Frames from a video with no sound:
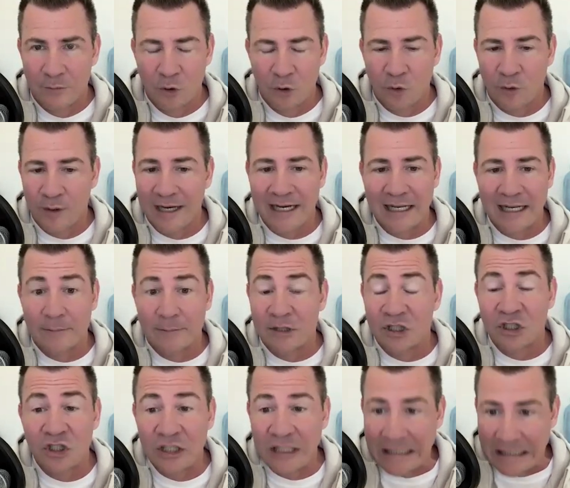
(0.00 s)
creating
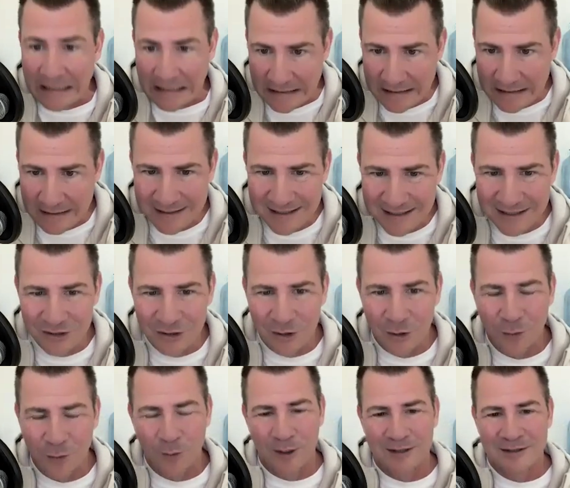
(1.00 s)
machines.
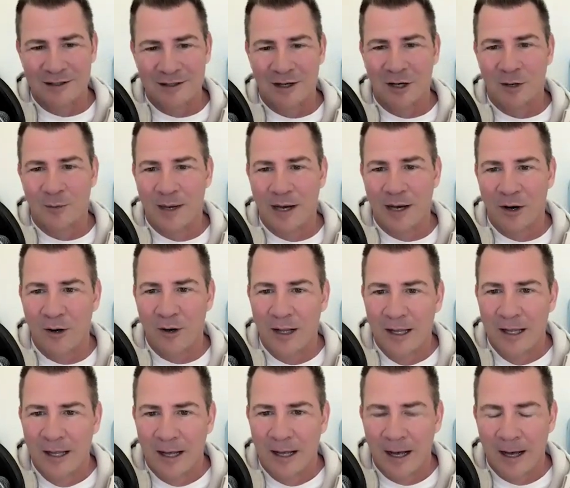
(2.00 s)
So we're going to talk
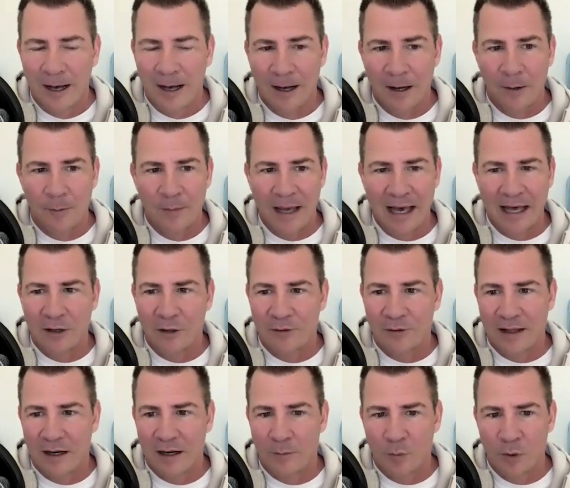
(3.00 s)
about um, how to
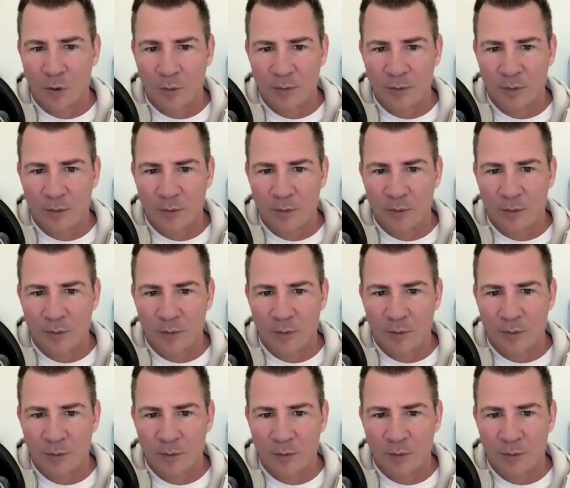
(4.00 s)
do that on